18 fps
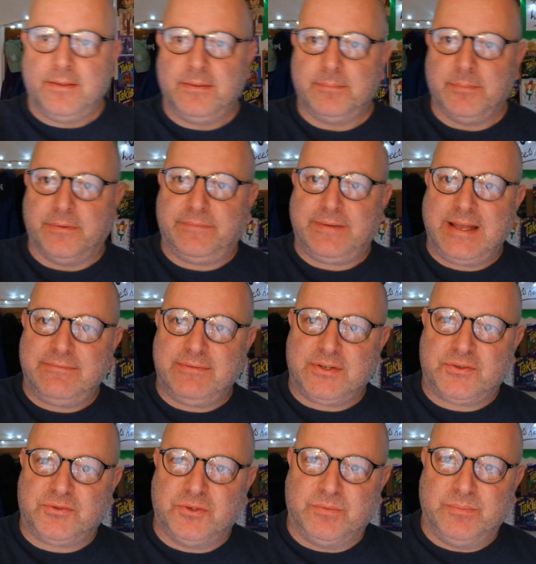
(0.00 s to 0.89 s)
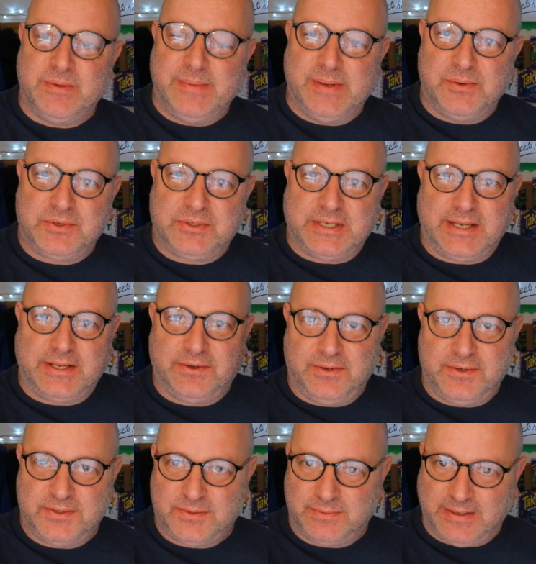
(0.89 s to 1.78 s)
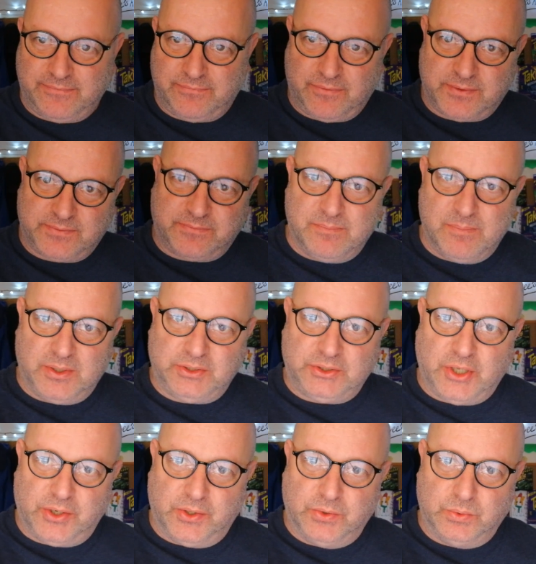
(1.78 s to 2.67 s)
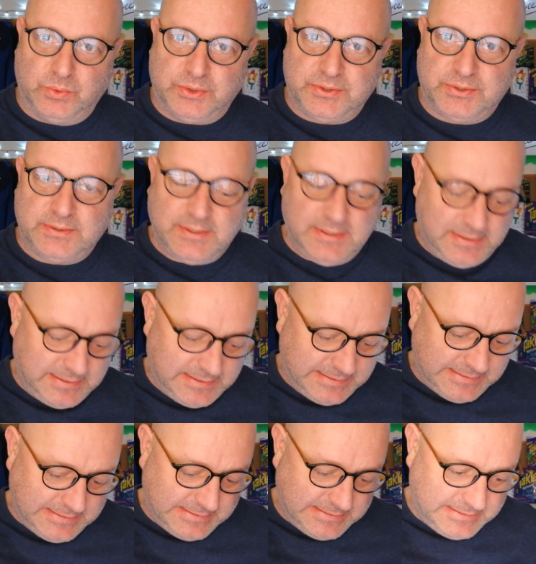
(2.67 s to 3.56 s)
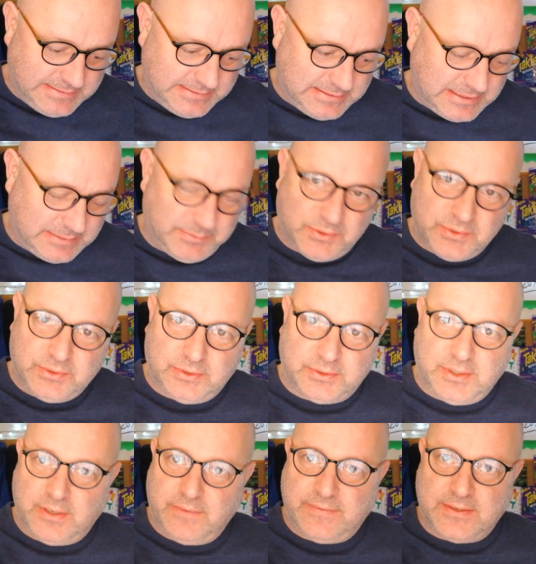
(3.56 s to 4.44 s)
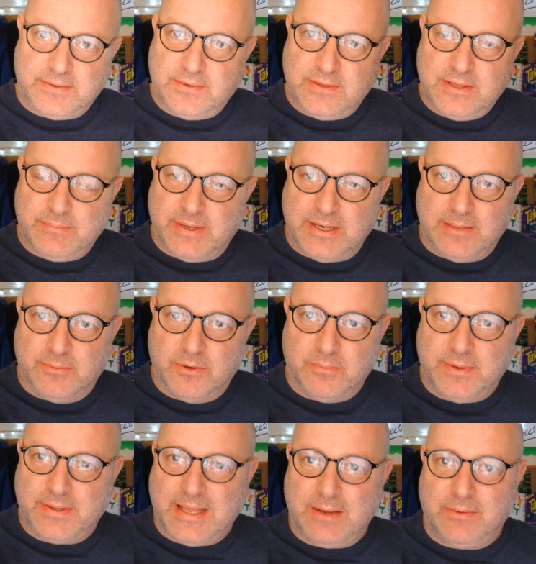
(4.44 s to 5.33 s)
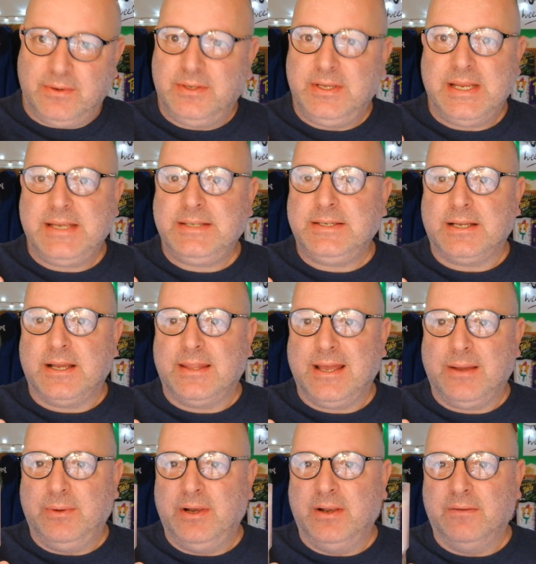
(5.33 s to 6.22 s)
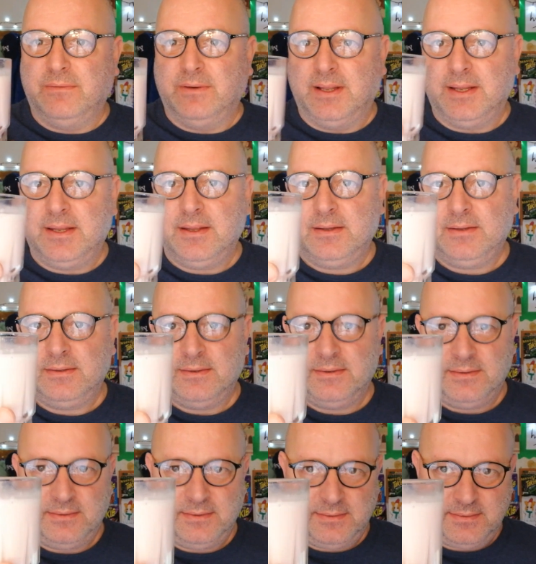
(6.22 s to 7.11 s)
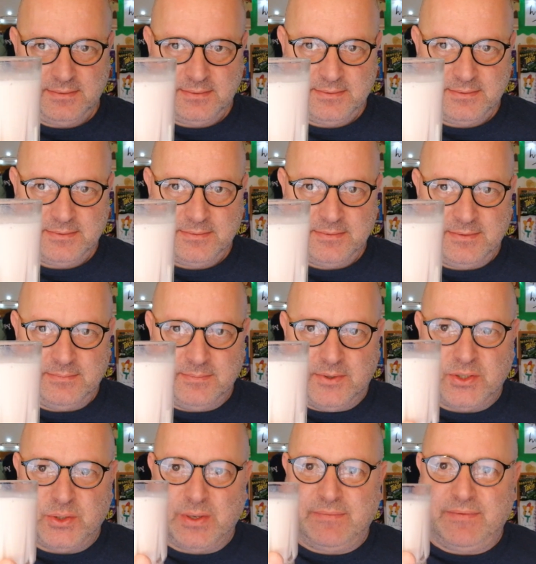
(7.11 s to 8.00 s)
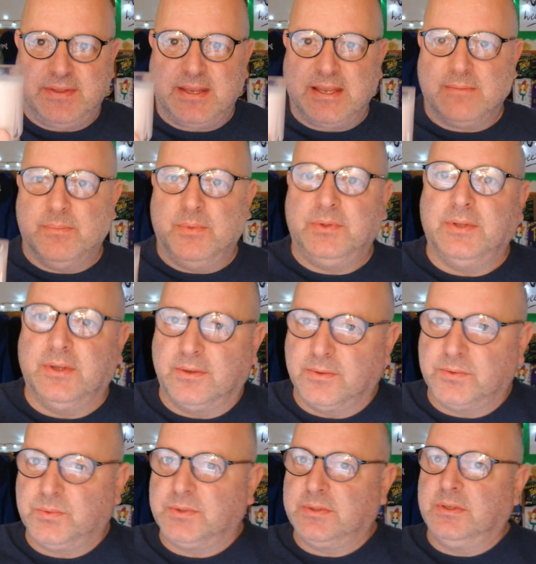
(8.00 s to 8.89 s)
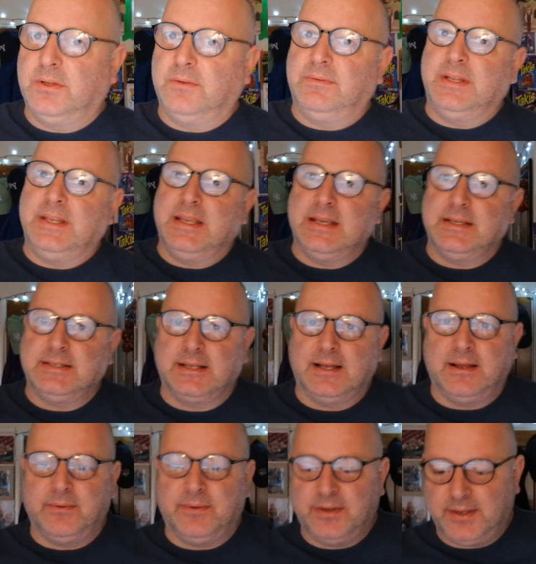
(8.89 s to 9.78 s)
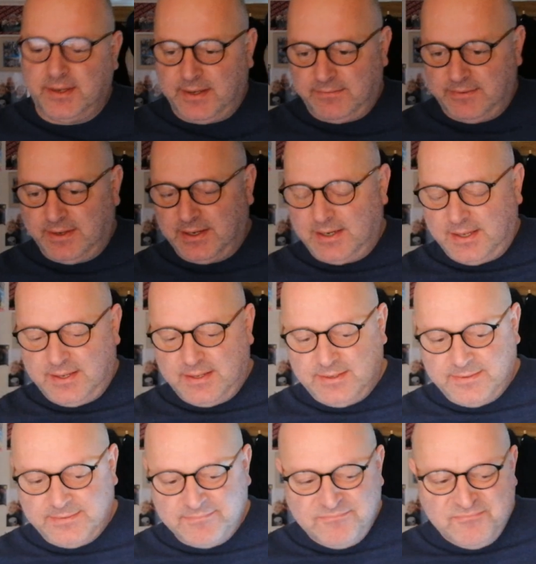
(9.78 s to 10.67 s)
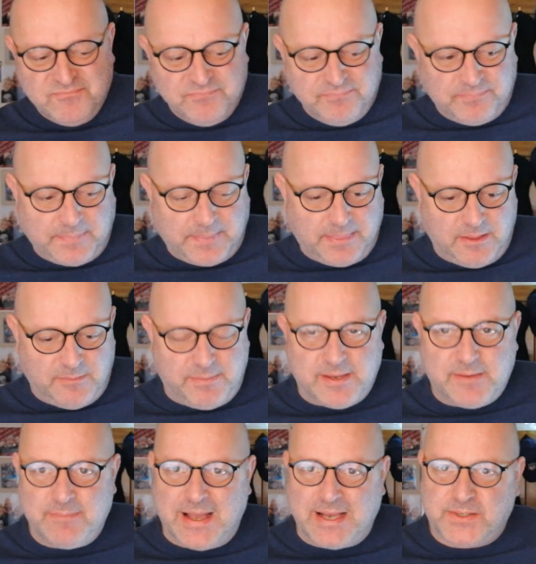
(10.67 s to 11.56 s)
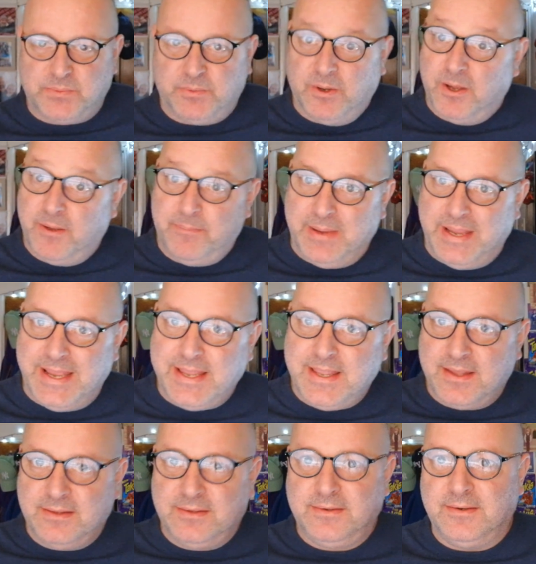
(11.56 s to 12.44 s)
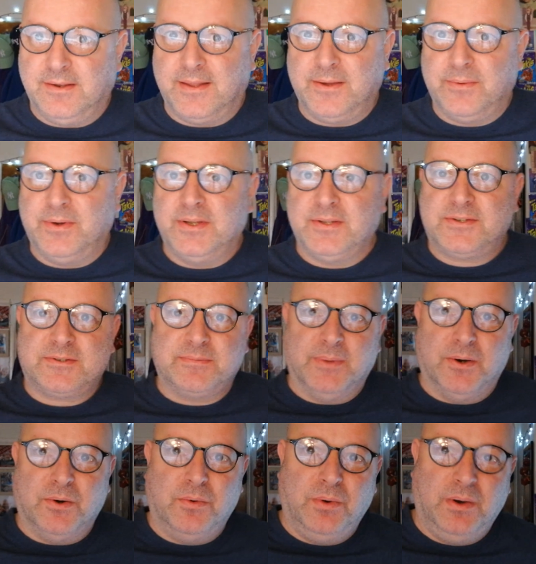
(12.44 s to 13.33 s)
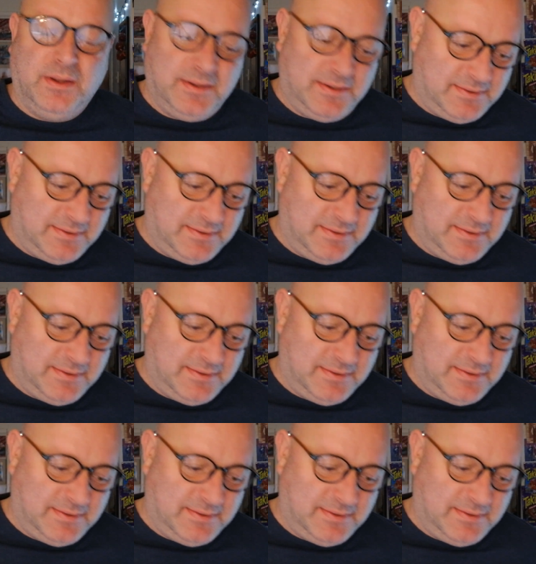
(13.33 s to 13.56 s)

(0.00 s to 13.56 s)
My favourite strawberry milkshake I used to have was from McDonald's. I'm not. I don't know if they do them anymore, but they were, years ago they were lovely. Mind you, everything in McDonald's was lovely years ago, weren't it? Really, the Big Macs were big. You know, they weren't small.